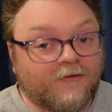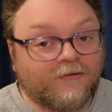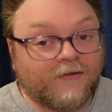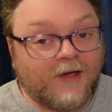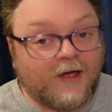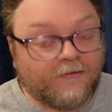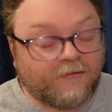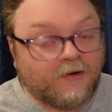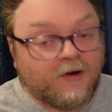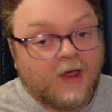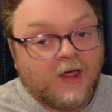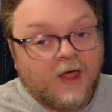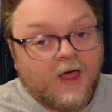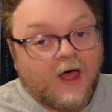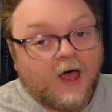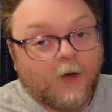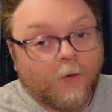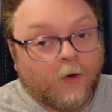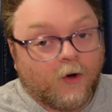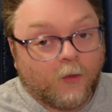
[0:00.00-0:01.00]
assassin,
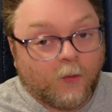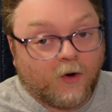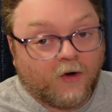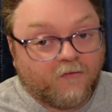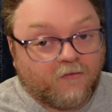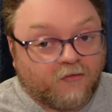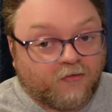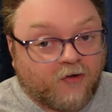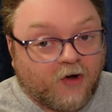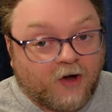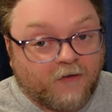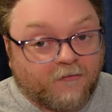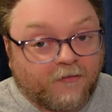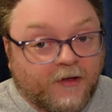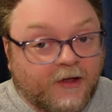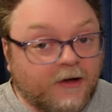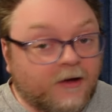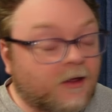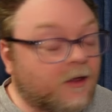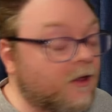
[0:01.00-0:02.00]
I want to work for
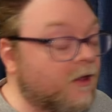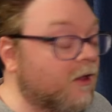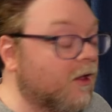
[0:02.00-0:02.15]
Starfleet.